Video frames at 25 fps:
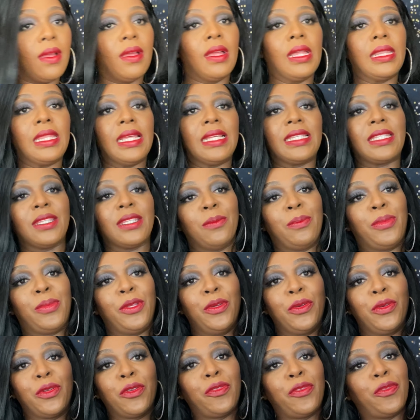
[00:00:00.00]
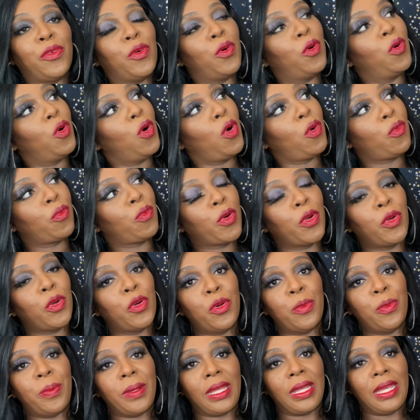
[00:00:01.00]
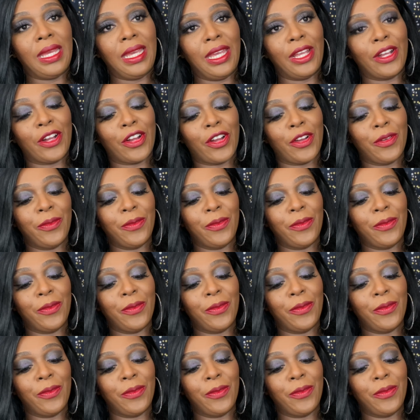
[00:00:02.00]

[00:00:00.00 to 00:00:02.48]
this beautiful robe here,